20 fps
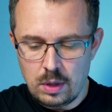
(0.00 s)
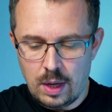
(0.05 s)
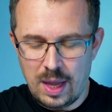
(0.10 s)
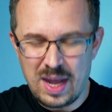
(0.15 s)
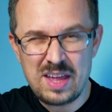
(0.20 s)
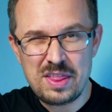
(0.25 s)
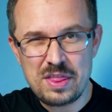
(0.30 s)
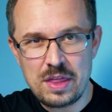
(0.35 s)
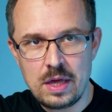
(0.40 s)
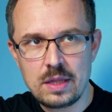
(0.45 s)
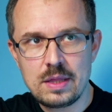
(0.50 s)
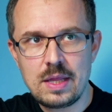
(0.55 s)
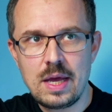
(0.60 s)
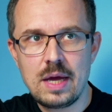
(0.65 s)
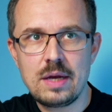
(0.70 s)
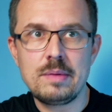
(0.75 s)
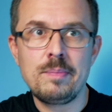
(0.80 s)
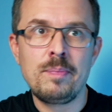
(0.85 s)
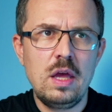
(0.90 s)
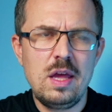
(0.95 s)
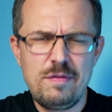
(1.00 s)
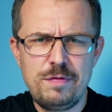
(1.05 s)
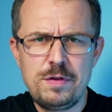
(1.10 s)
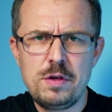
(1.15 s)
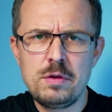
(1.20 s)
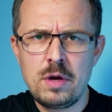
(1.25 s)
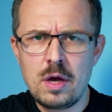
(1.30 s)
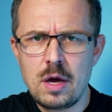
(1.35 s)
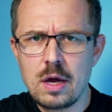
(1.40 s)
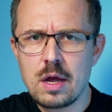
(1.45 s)
And I think that if
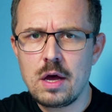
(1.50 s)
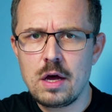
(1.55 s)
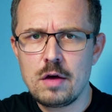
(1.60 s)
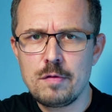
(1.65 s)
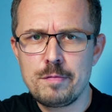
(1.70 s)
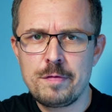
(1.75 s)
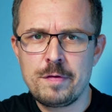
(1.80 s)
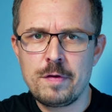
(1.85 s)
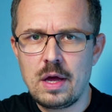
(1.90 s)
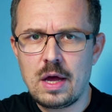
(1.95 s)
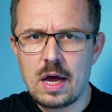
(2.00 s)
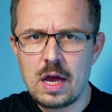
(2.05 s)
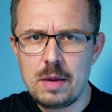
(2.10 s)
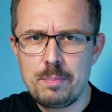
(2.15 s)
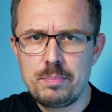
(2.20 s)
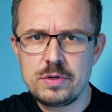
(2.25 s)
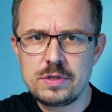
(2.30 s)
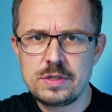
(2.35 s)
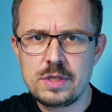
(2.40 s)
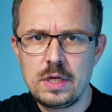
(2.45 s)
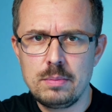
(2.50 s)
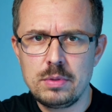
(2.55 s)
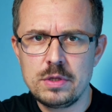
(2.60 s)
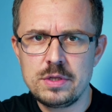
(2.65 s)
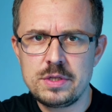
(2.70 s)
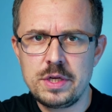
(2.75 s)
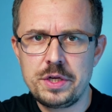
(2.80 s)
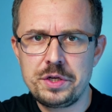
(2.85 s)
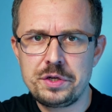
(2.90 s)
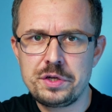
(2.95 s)
you knock off hyper
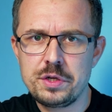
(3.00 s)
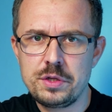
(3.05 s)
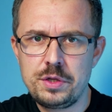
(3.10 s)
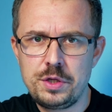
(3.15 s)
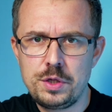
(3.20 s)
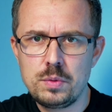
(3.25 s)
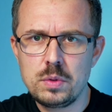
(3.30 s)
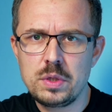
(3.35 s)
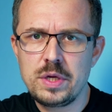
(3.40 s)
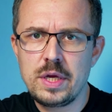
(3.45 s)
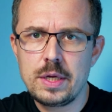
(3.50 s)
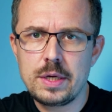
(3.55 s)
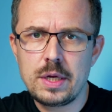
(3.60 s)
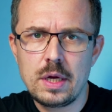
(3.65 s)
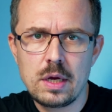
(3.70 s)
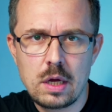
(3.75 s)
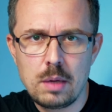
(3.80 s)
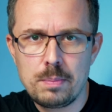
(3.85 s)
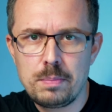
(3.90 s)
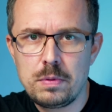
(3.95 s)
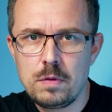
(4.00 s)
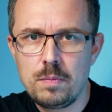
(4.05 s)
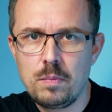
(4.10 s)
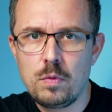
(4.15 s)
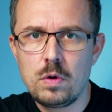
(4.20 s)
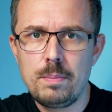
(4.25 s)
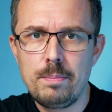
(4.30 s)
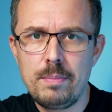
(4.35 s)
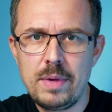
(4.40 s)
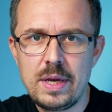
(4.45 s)
stabilization, you will get a couple of
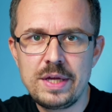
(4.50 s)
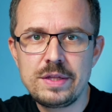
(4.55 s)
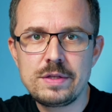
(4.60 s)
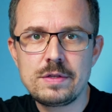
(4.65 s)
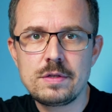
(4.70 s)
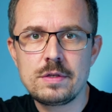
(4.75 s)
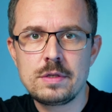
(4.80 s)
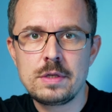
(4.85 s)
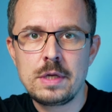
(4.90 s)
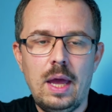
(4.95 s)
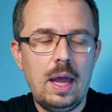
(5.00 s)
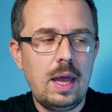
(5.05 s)
more minutes.